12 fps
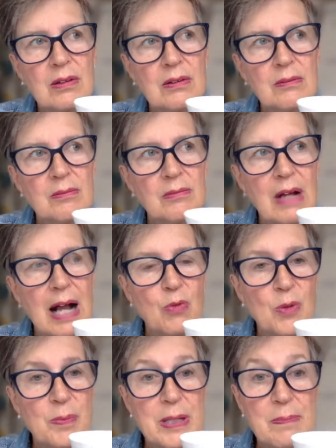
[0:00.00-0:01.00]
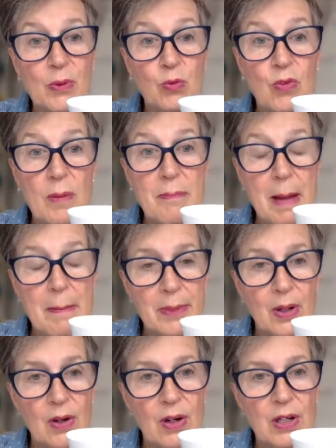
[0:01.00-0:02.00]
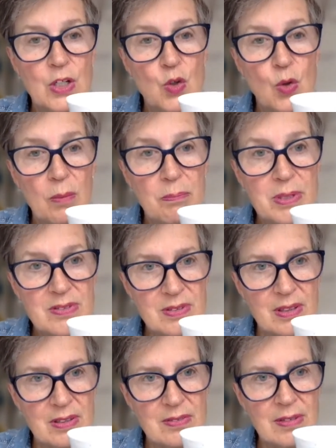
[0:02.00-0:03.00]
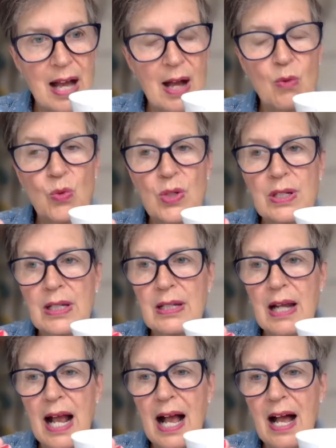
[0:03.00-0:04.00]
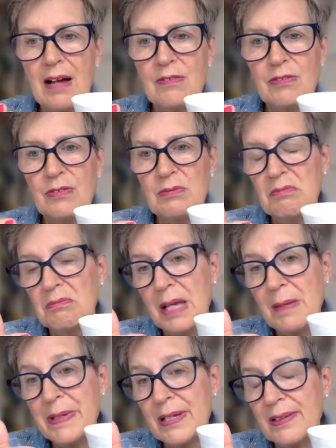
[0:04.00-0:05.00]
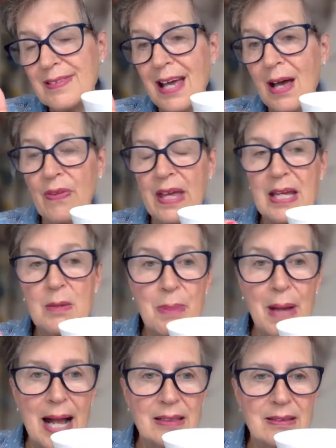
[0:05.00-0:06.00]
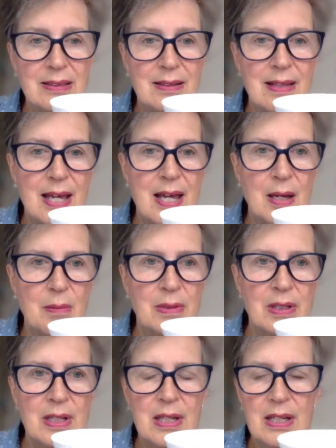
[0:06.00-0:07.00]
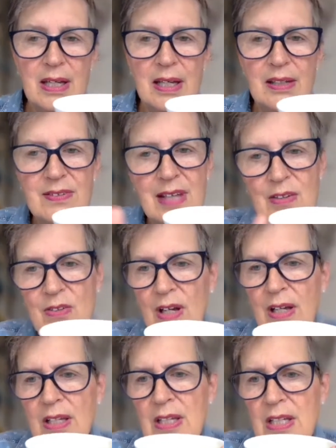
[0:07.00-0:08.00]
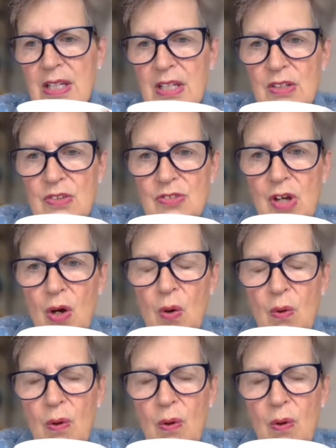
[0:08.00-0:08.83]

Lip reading: how would people remember your business? How would it have, maybe it's how they impacted them, etc. So,